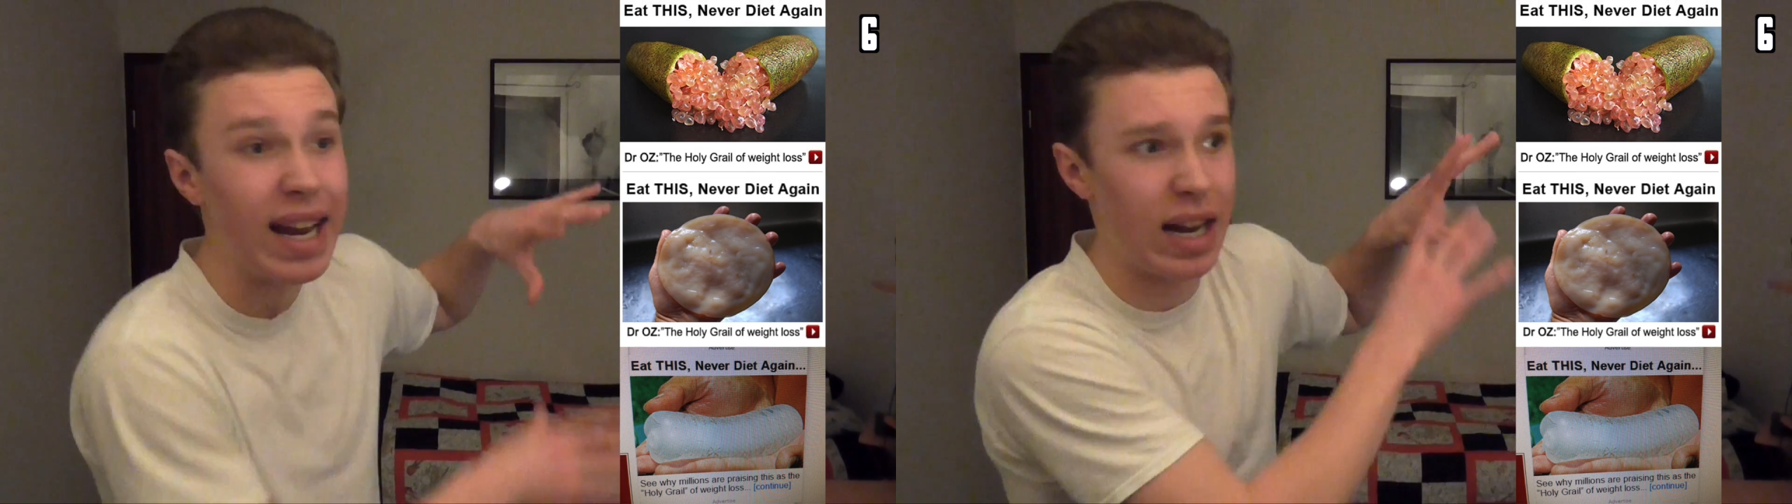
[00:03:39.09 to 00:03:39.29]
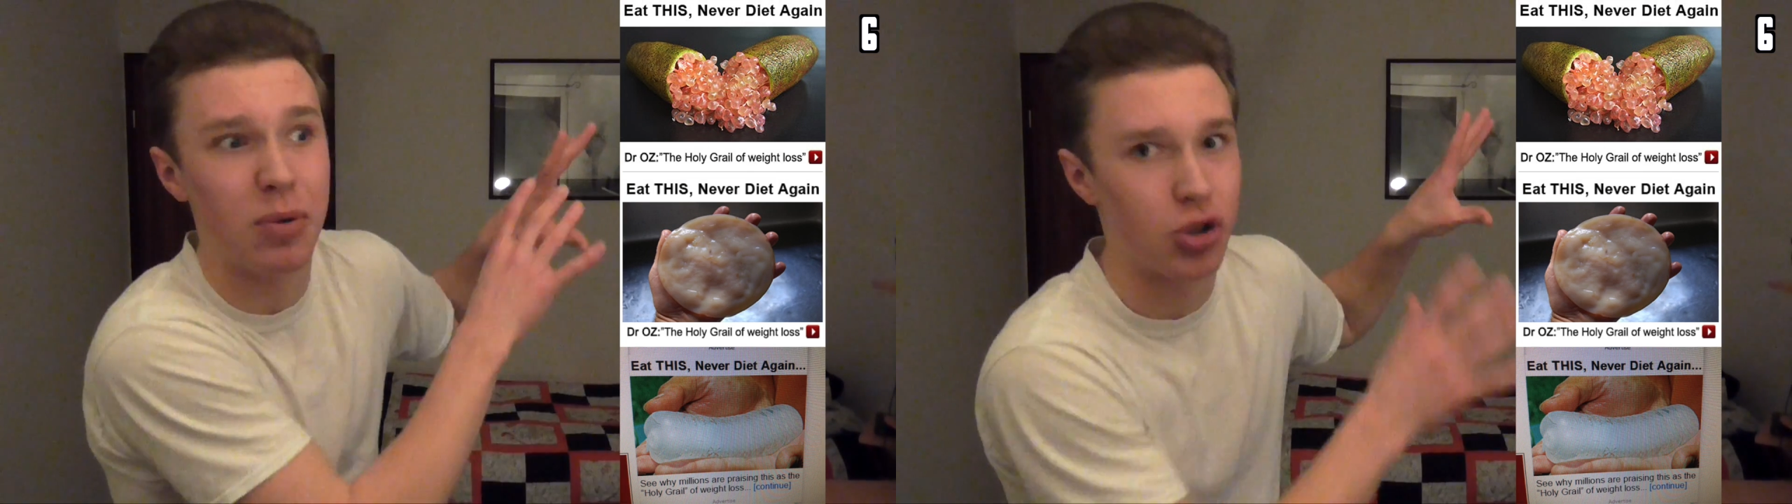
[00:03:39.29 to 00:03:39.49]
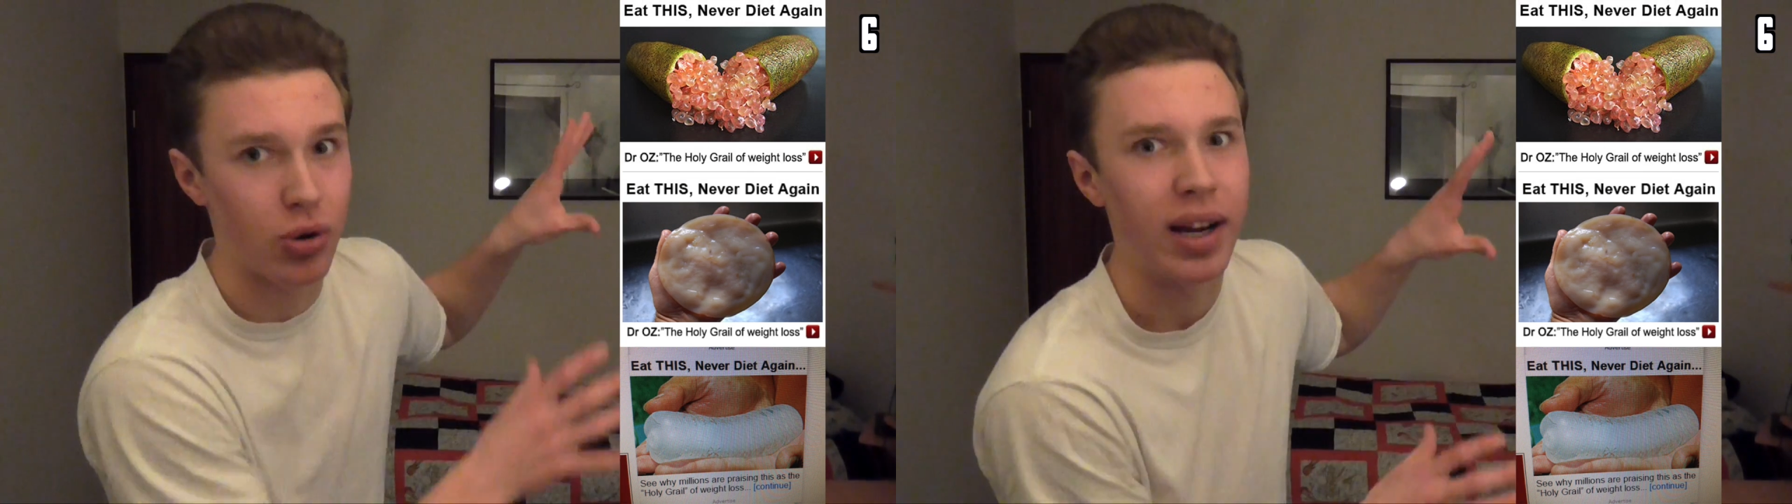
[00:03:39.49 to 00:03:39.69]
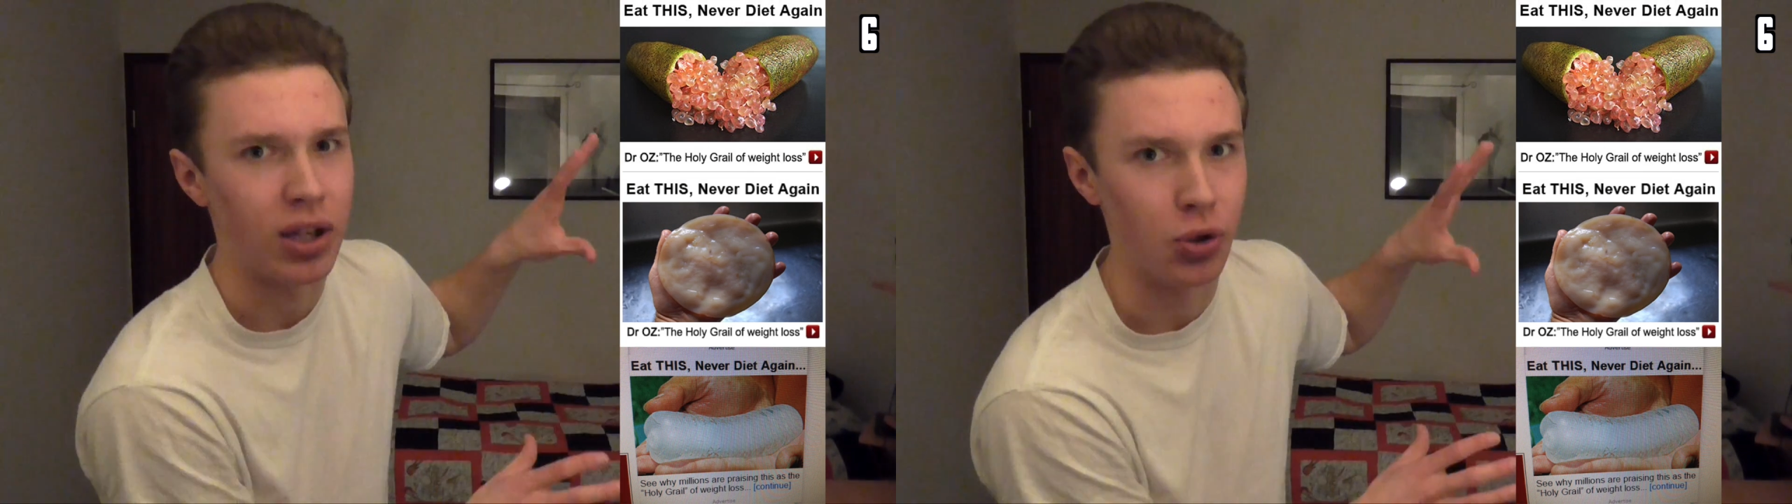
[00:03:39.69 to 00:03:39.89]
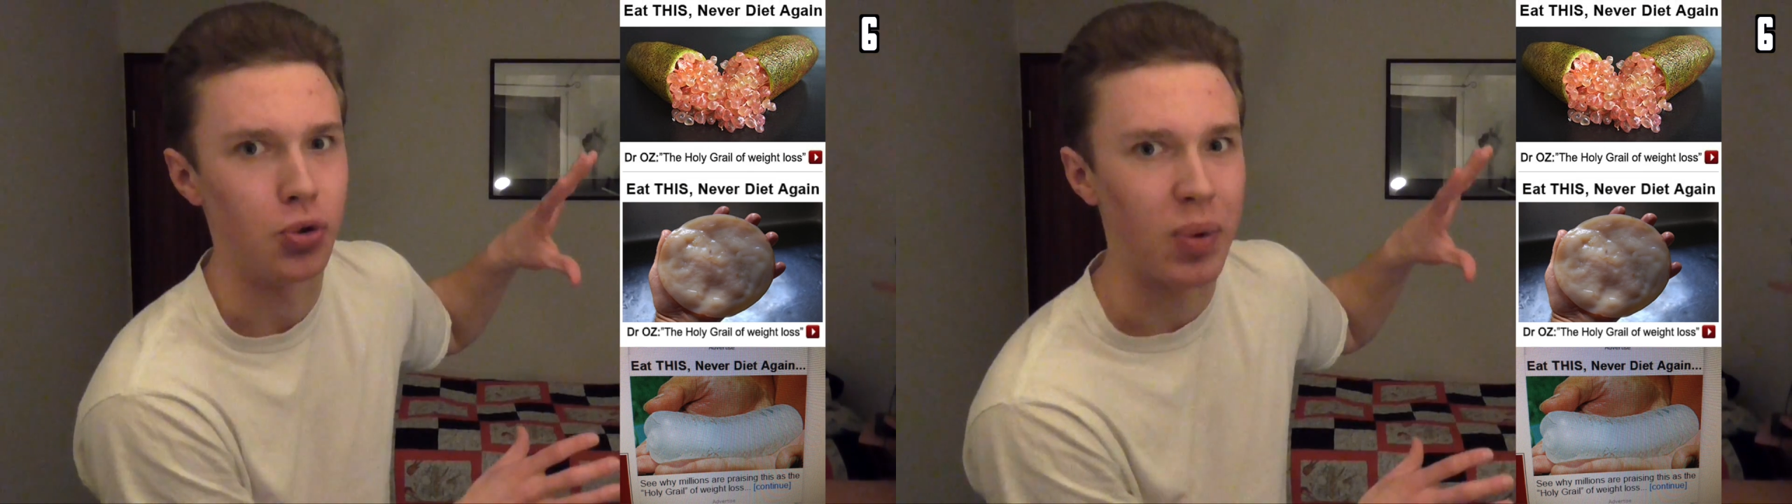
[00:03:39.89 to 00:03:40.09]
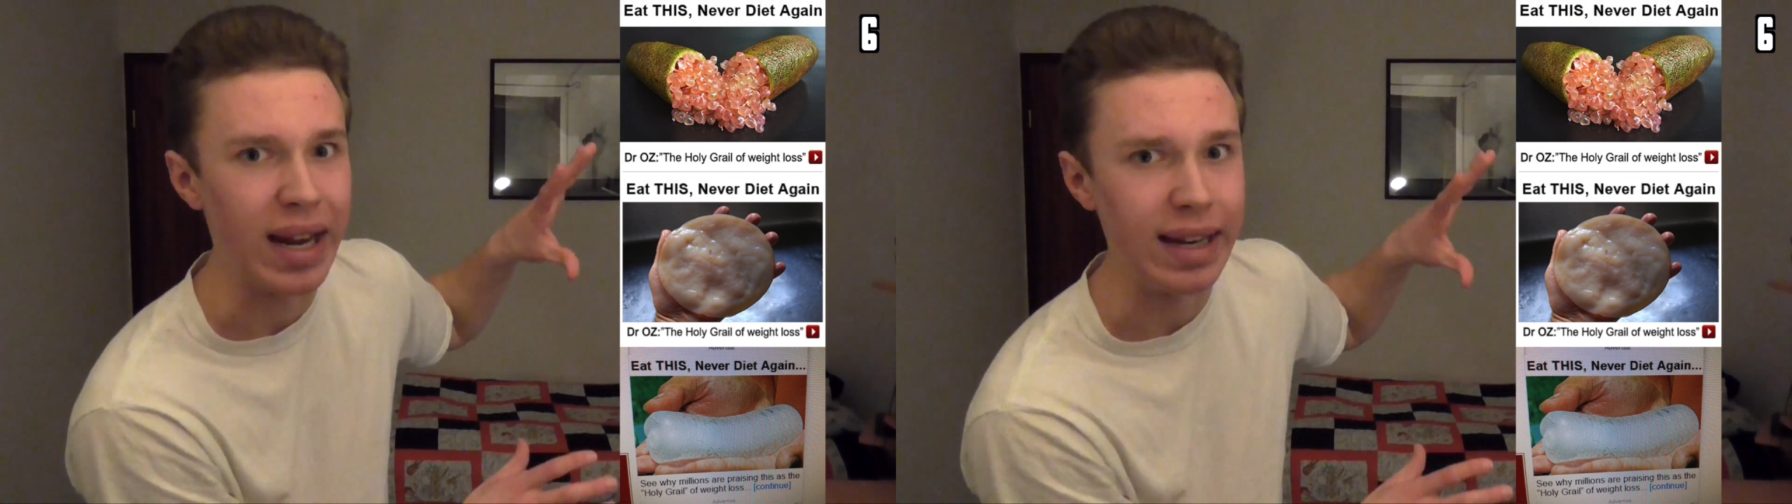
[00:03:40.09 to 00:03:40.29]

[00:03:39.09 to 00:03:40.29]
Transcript: and I was trying to lose